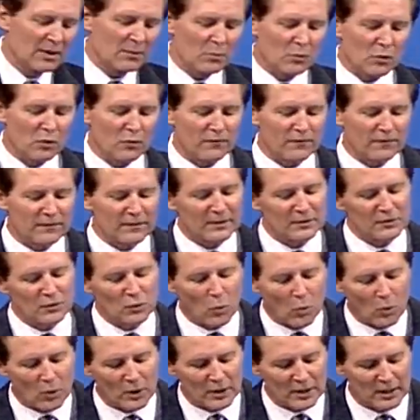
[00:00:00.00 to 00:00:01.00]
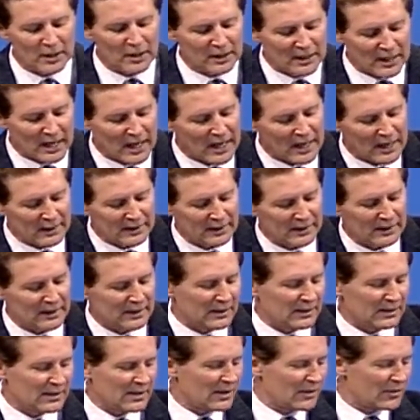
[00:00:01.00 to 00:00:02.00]
move toward God
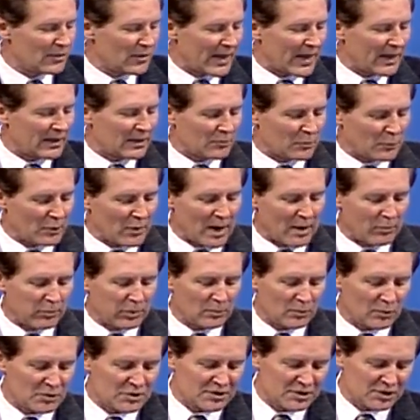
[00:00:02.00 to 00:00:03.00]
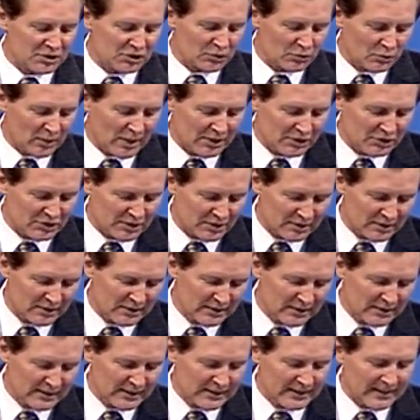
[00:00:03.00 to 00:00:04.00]
in that problem or situation.
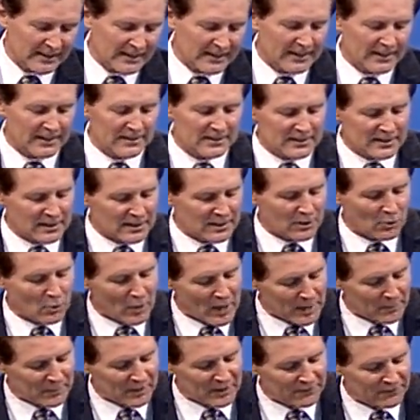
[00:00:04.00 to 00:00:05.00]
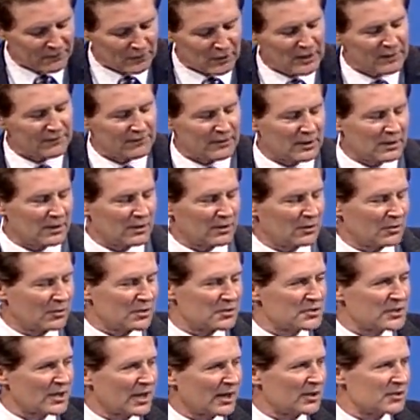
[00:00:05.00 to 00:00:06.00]
And they want to be free of it. And their
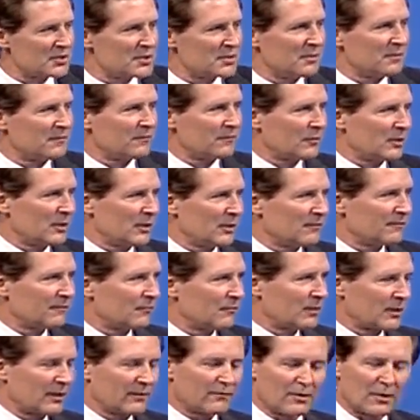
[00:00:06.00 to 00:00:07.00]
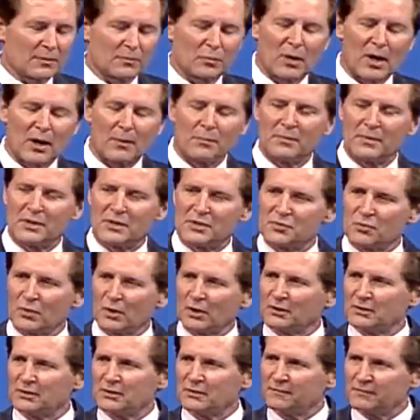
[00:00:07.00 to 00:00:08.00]
desire is to be free of whatever the problem is
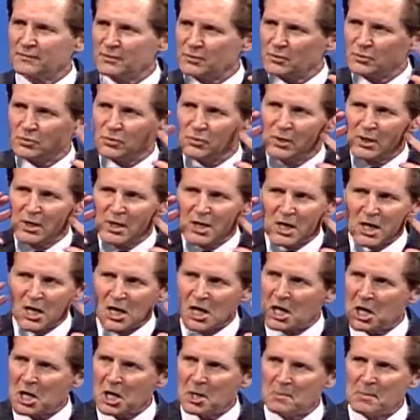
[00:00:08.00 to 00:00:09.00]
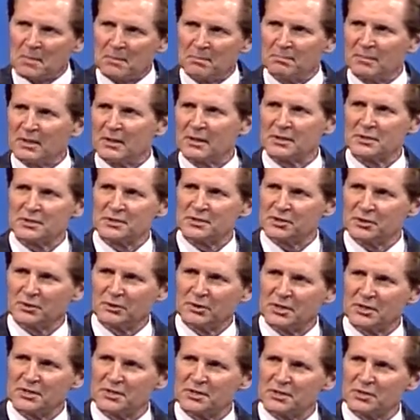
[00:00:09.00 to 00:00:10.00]
relative to a
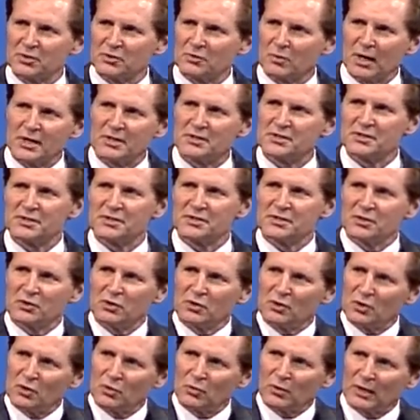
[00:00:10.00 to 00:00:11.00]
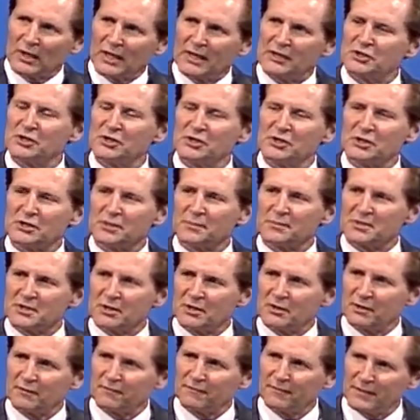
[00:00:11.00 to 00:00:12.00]
serious crisis in their relationships, in
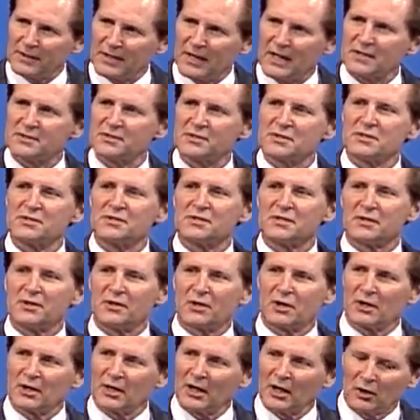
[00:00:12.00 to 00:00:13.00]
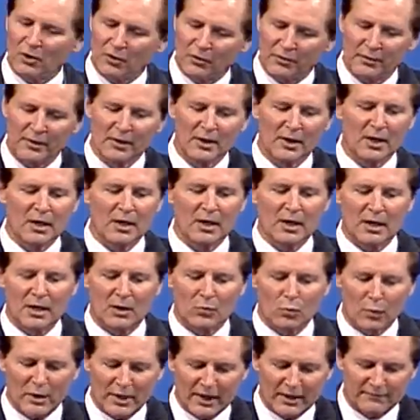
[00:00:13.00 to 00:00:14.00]
their finances, in their health,
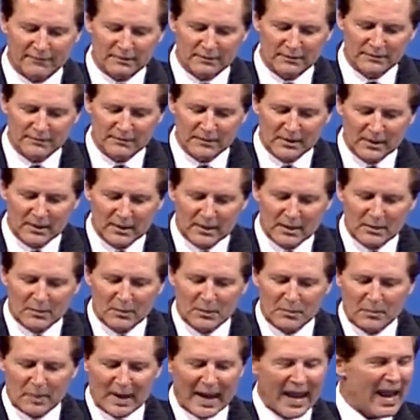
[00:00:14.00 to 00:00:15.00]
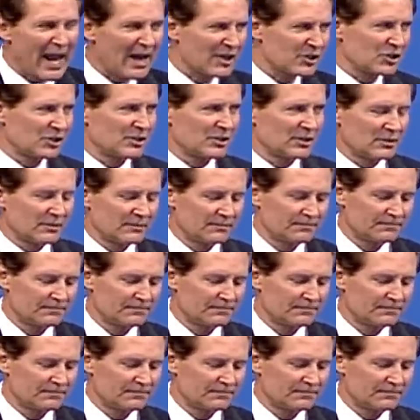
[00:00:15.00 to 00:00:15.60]
whatever. But passion